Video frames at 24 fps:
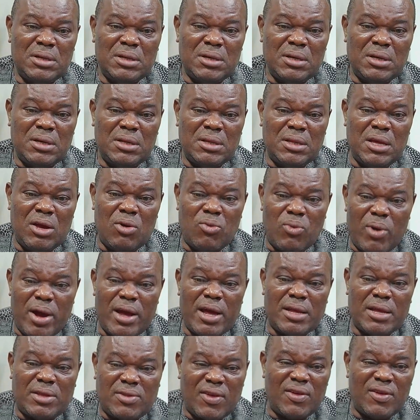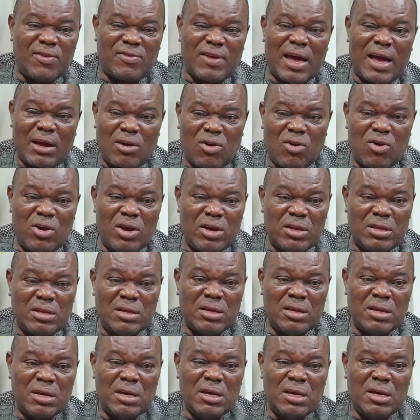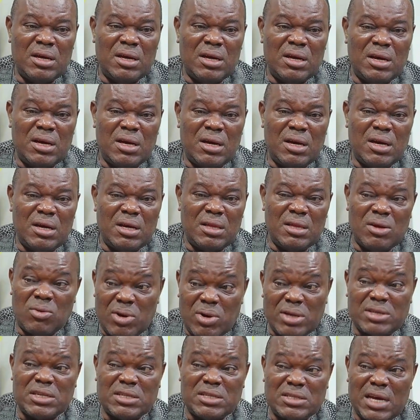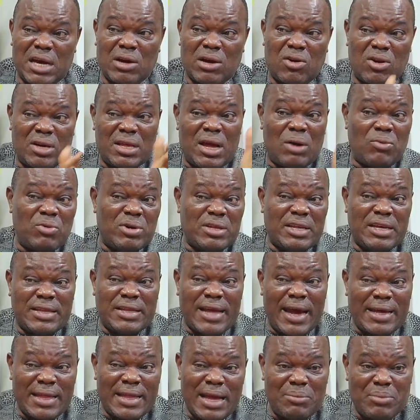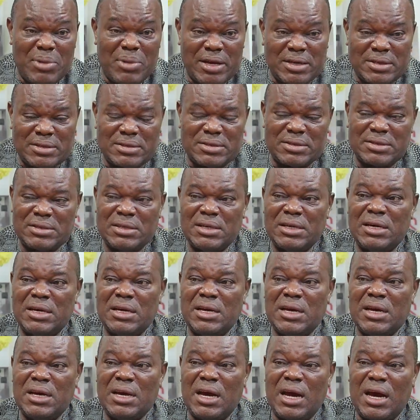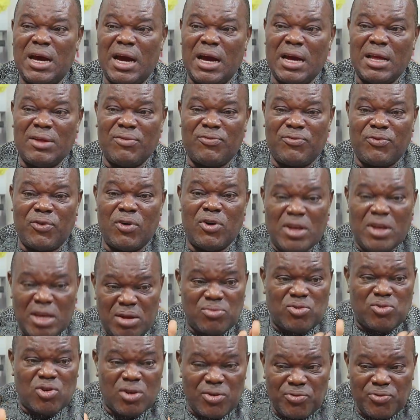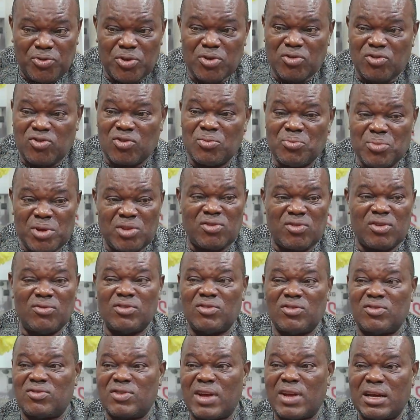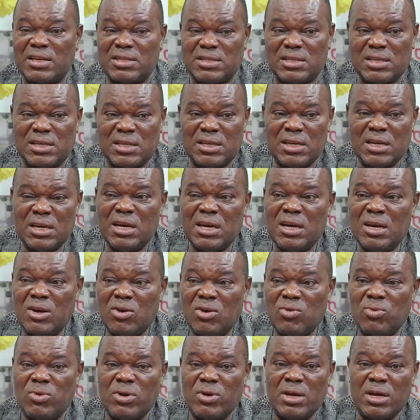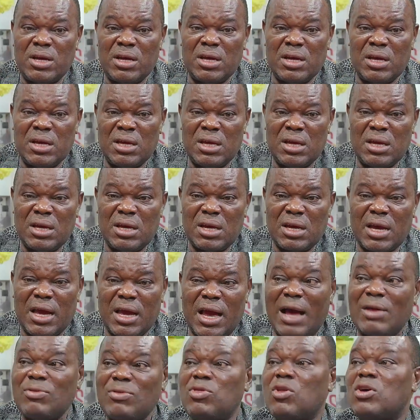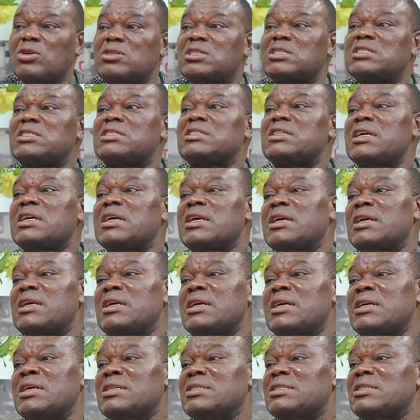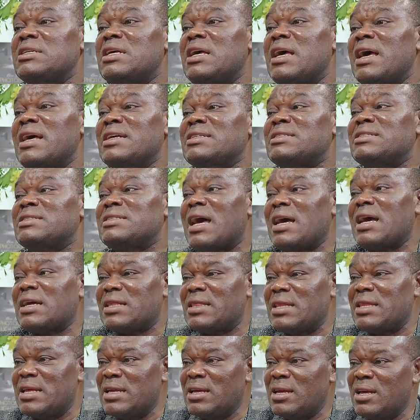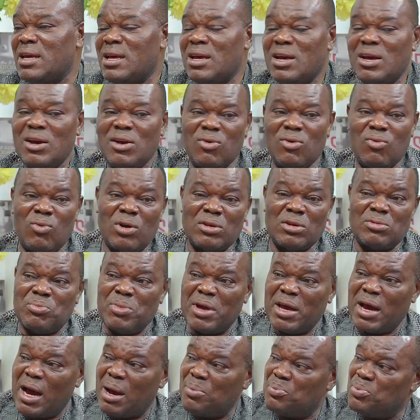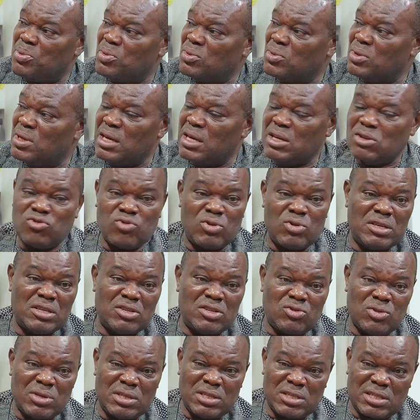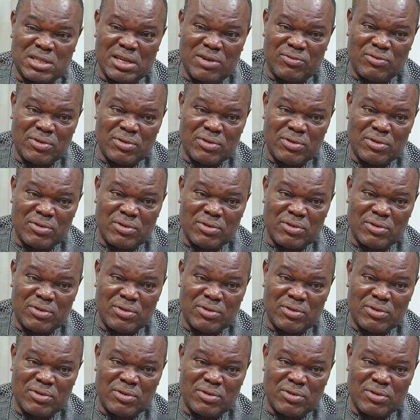the way things are going, and with the dynamics, and for him to refuse to meet civil society, we cannot say exactly what may happen in 2027.